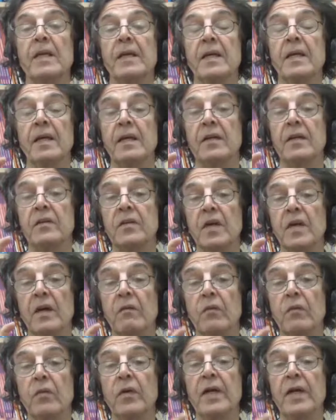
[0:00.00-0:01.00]
is a
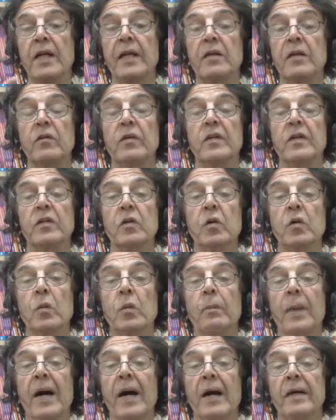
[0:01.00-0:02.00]
really critical
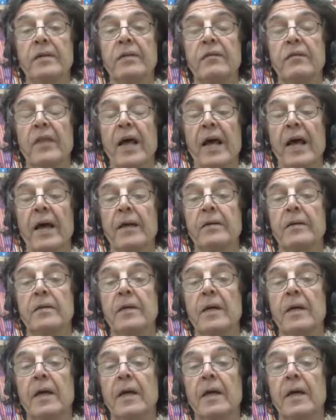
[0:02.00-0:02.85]
part of that.